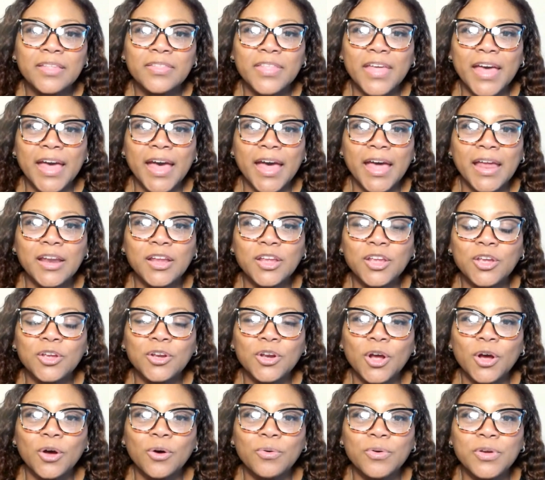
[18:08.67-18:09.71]
that
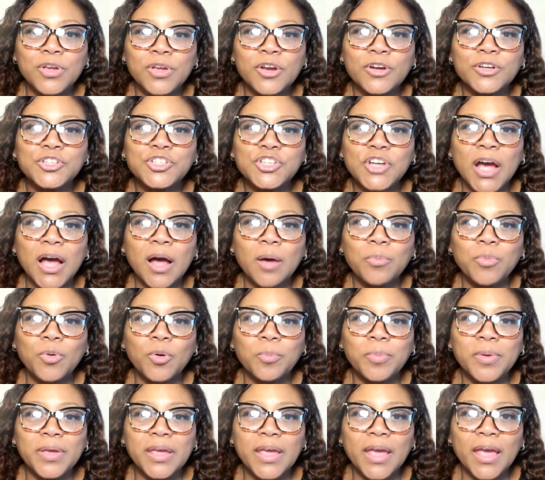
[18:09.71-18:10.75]
your job
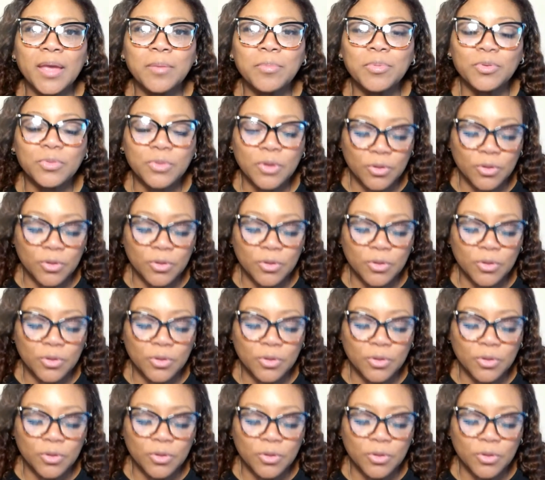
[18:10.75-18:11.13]
will be able,